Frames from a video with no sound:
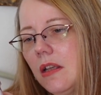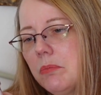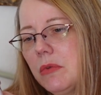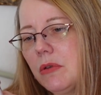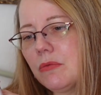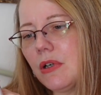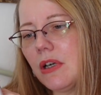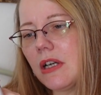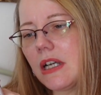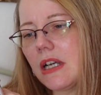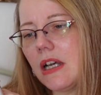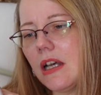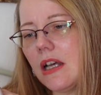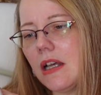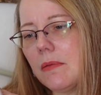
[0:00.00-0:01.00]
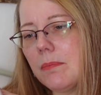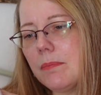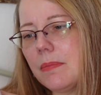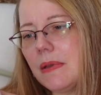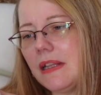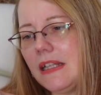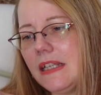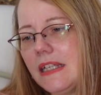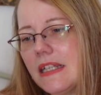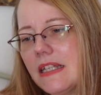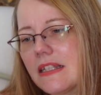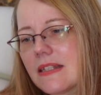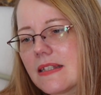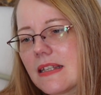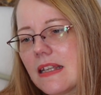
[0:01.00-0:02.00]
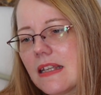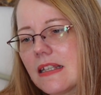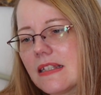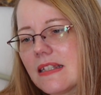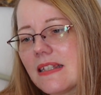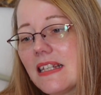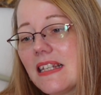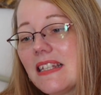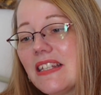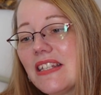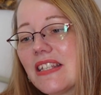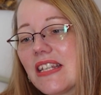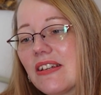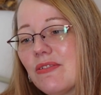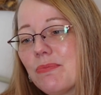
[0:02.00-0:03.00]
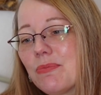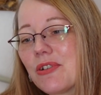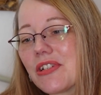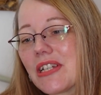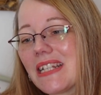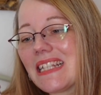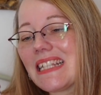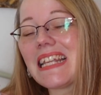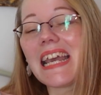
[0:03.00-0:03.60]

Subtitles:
I mean, Rockabilly is 67%